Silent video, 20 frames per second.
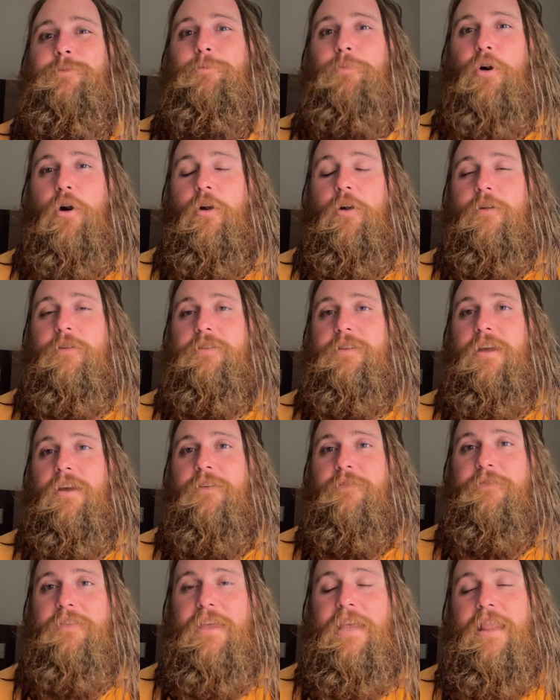part
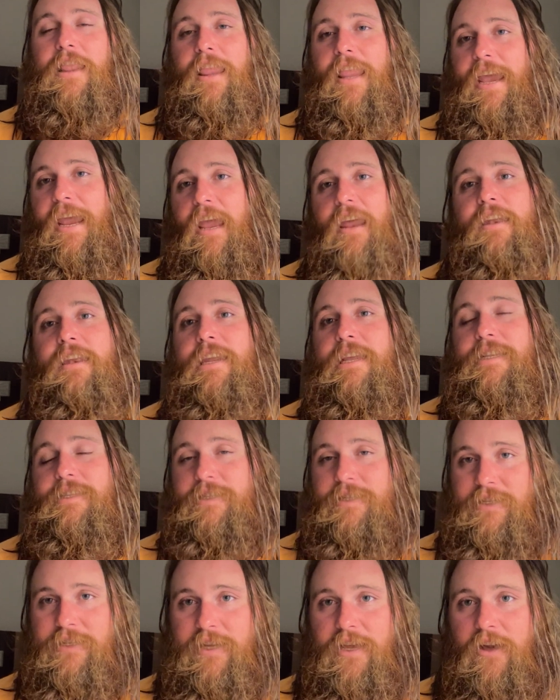of the land
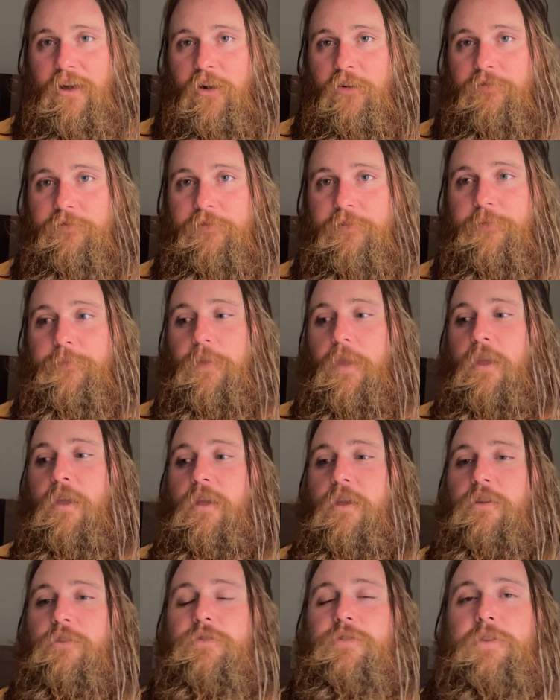itself.
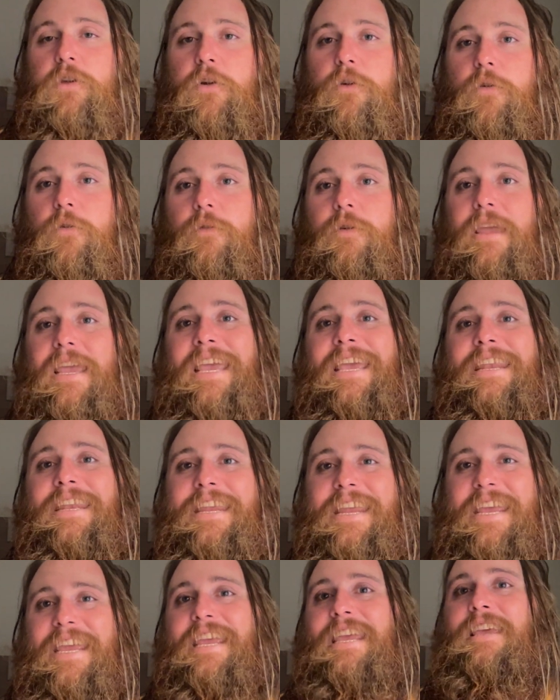So in
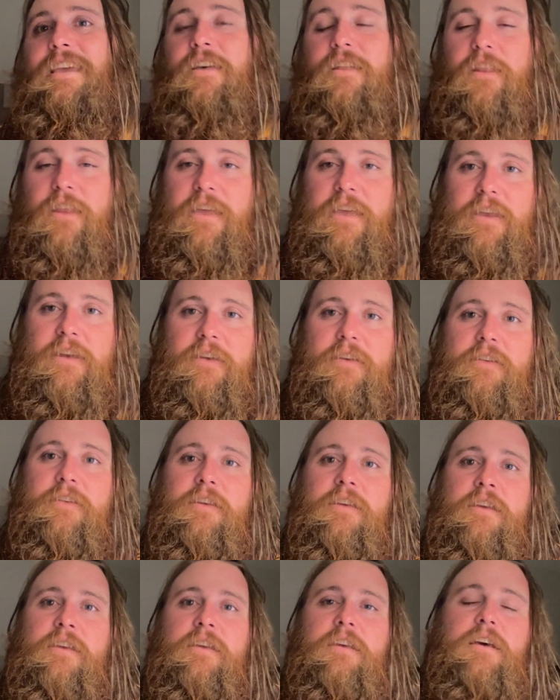England,
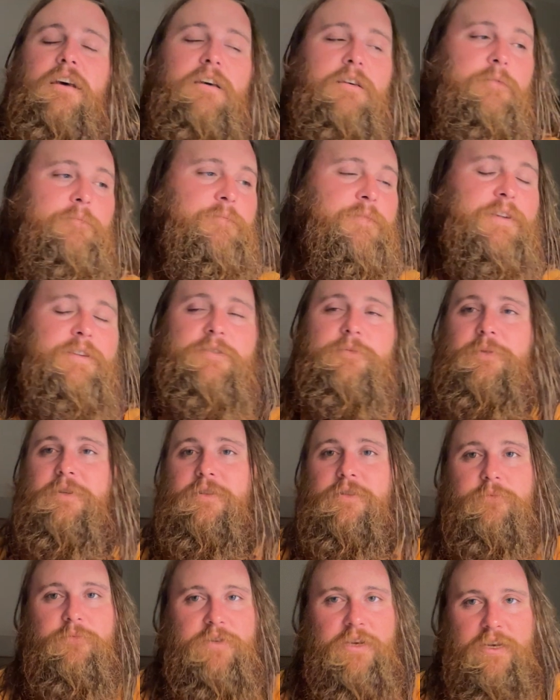there's been
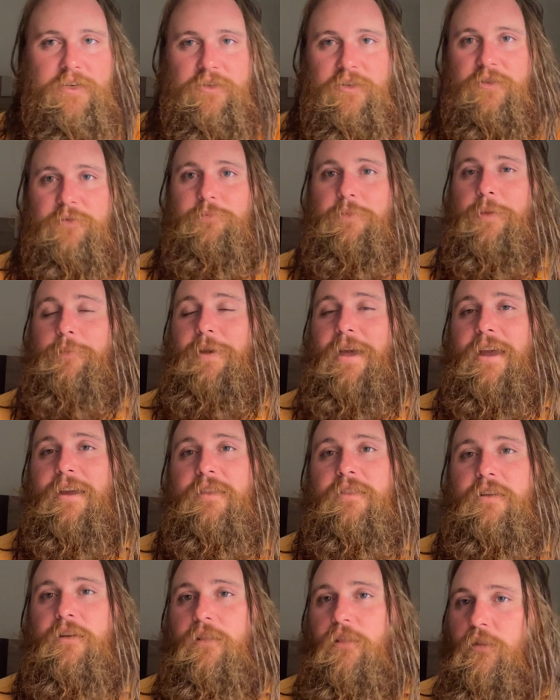some changes, but back
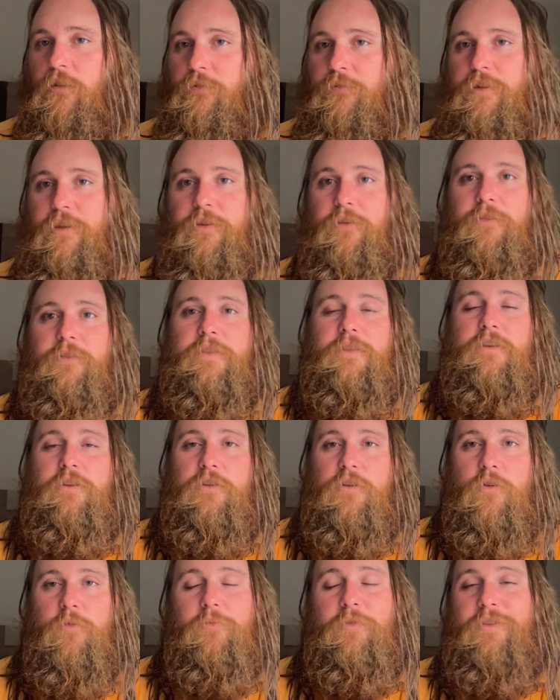in the colonial and the
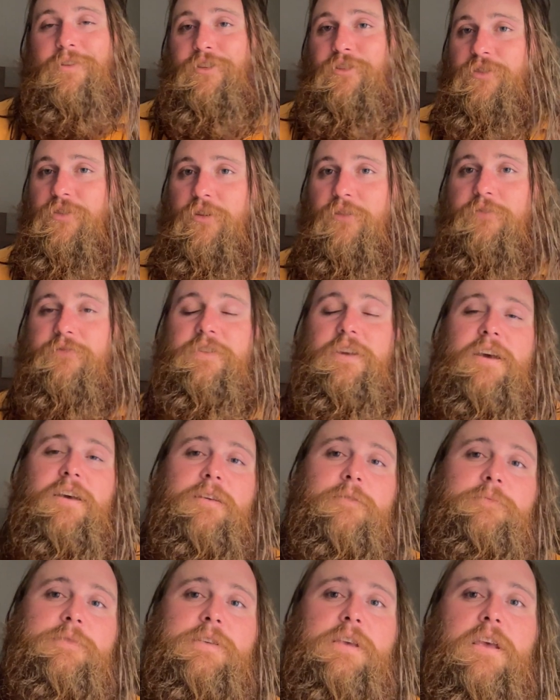noble and serf
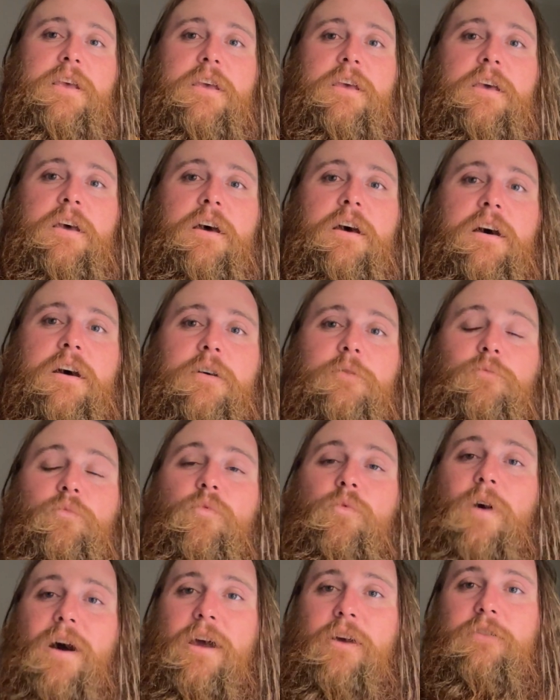times,
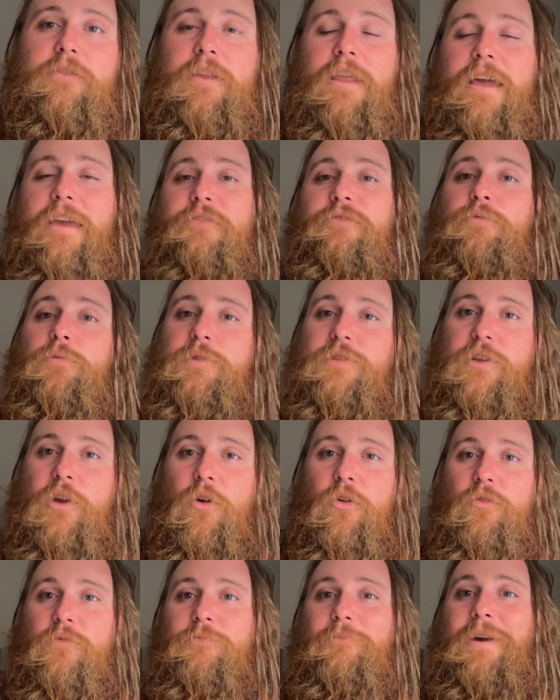wildlife was
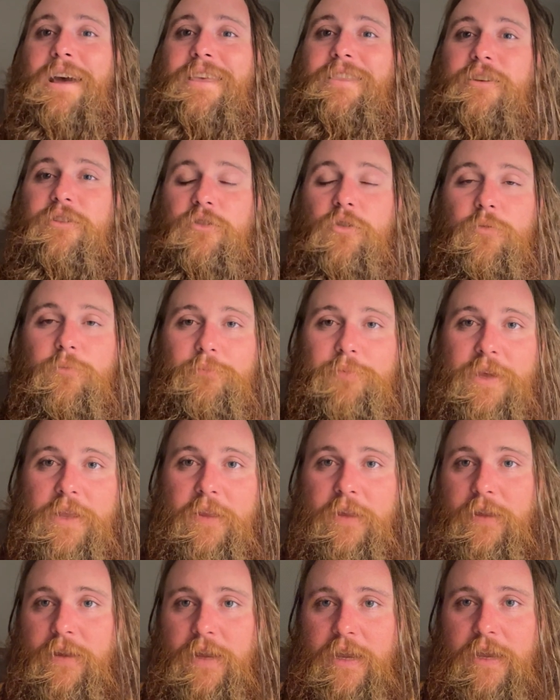owned by the
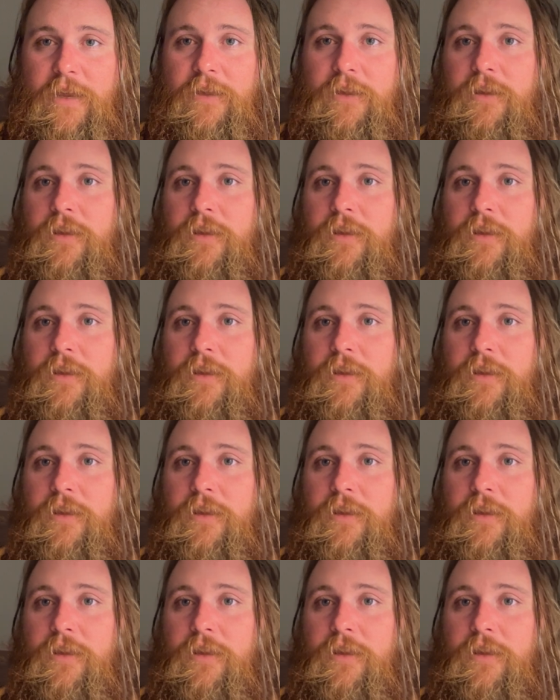nobility.